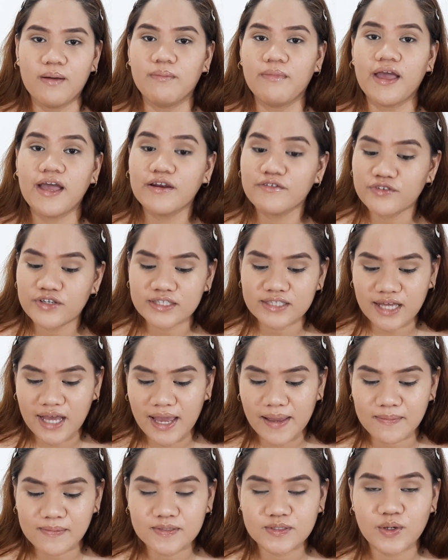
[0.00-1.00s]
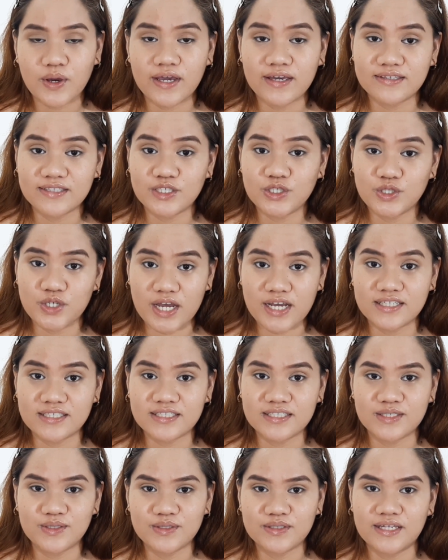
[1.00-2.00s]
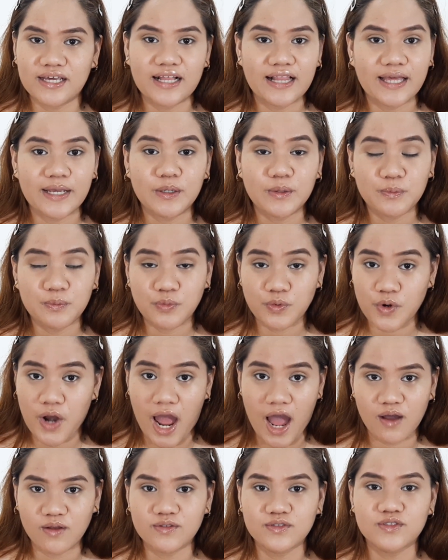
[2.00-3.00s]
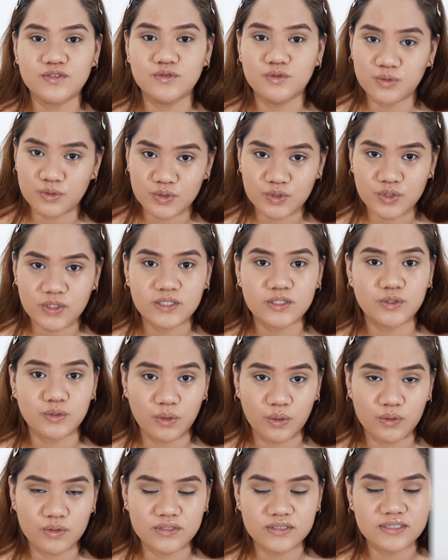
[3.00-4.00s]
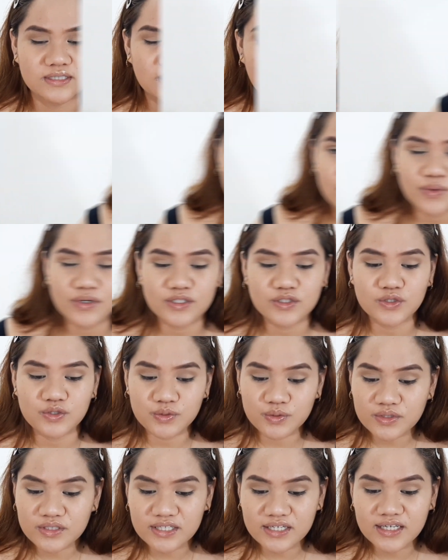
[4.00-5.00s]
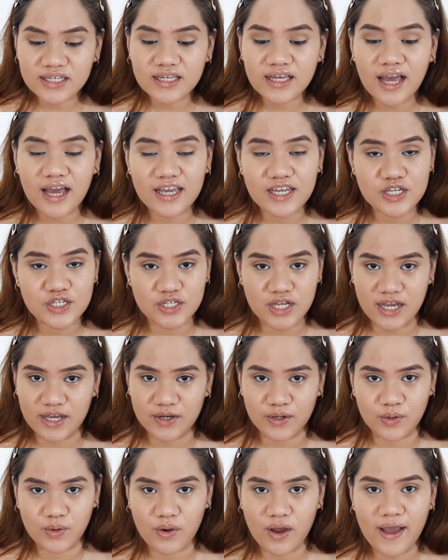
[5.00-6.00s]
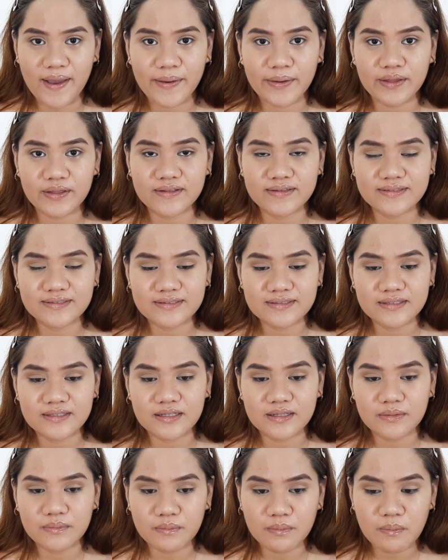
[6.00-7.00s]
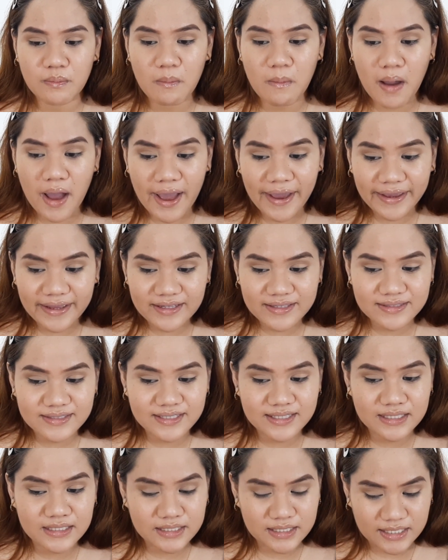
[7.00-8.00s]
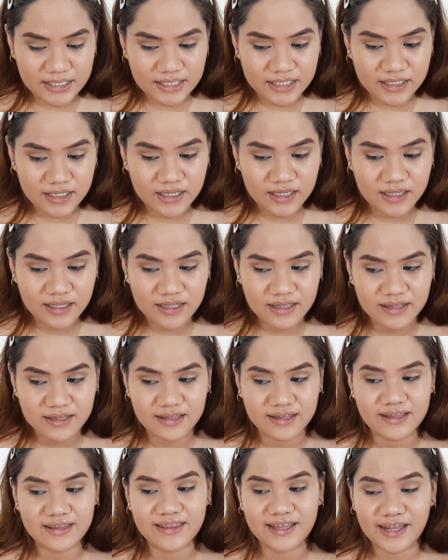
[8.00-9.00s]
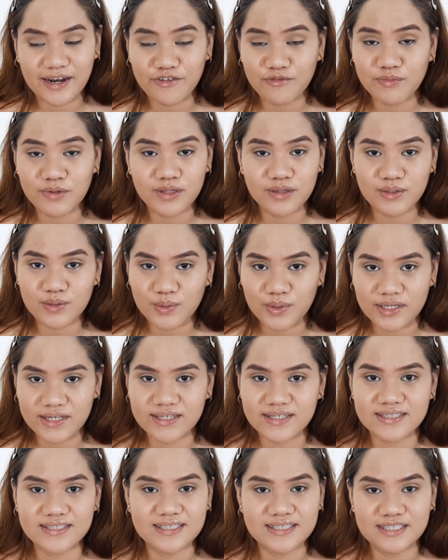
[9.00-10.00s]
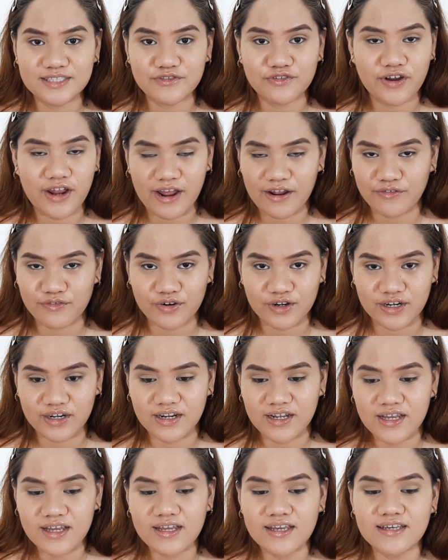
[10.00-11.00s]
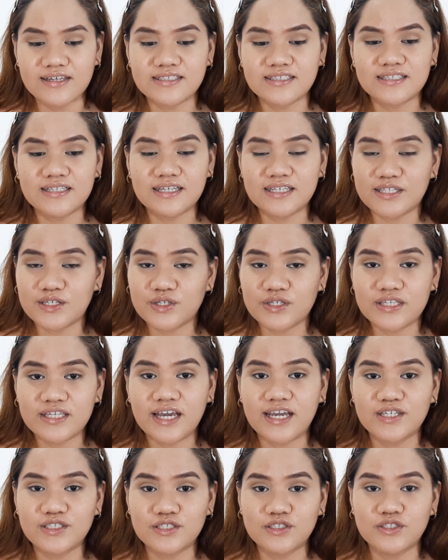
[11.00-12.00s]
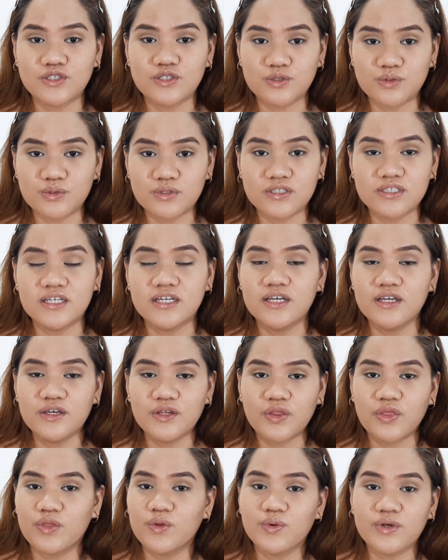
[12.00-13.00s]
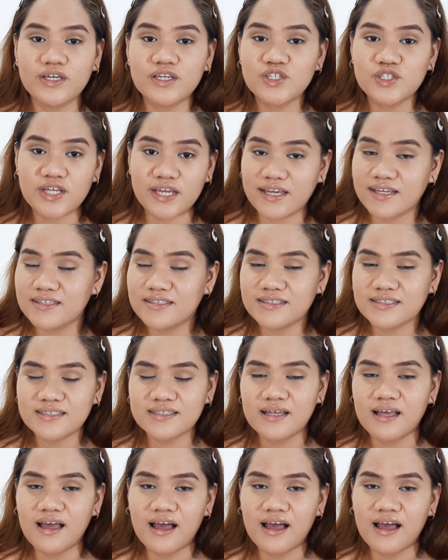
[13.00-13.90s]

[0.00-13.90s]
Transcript: every time, so I suggest using like browns, neutral tone. And when choosing eyeshadow, my technique that I've been doing since forever is literally I just choose 3 shades